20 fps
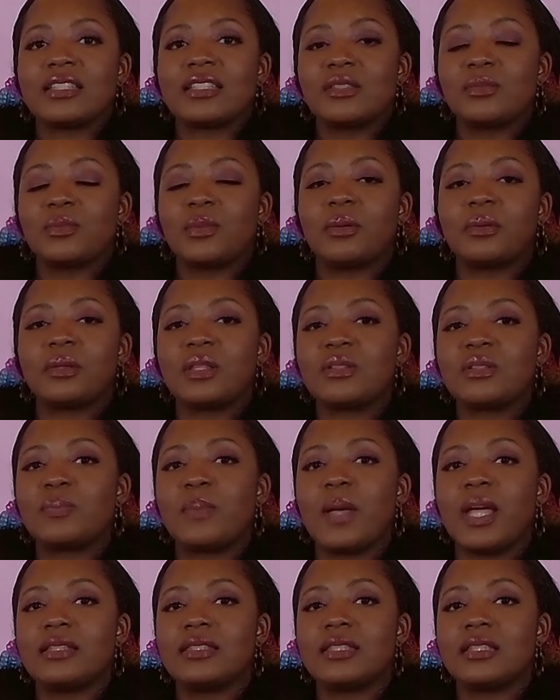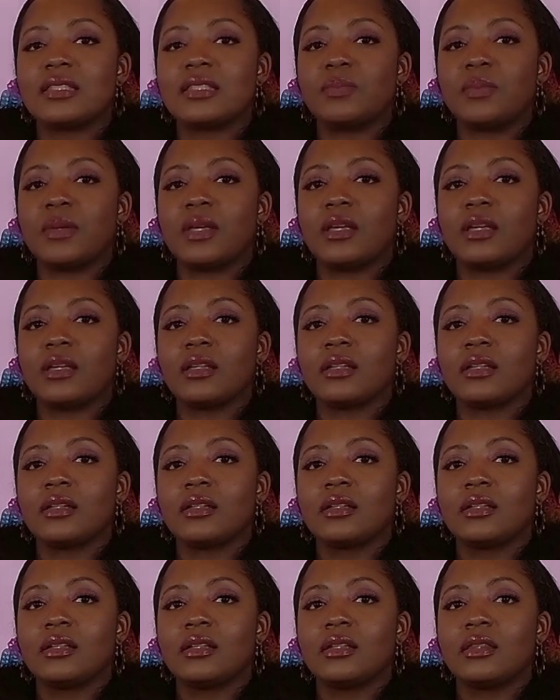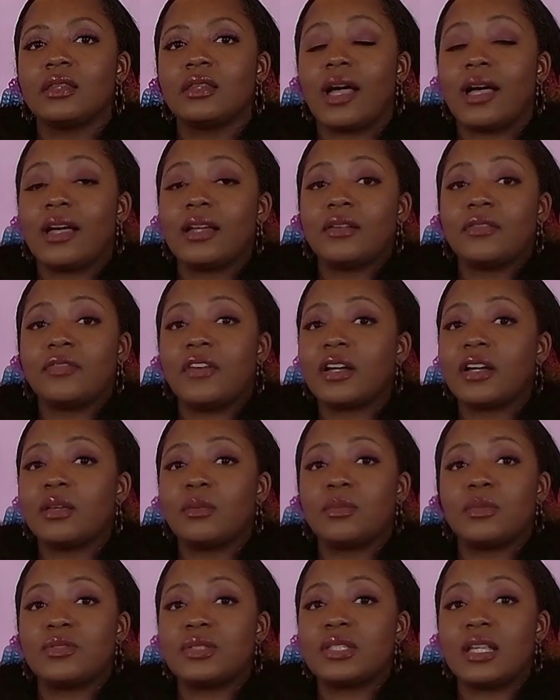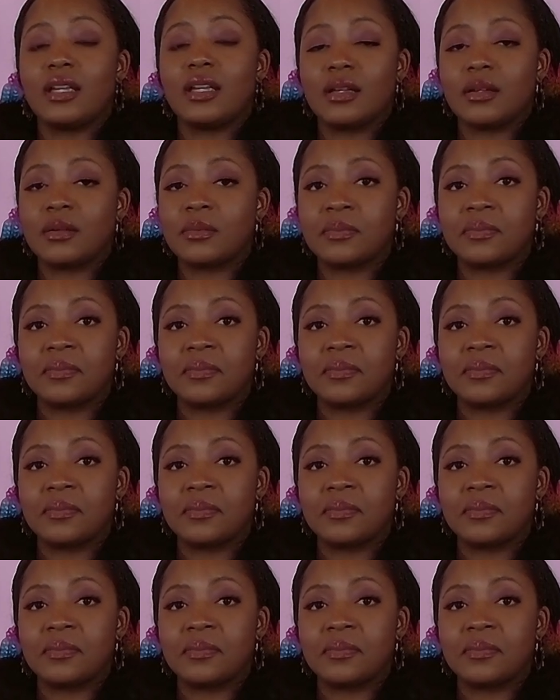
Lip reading: Where would those paintings be? Not in a fucking museum.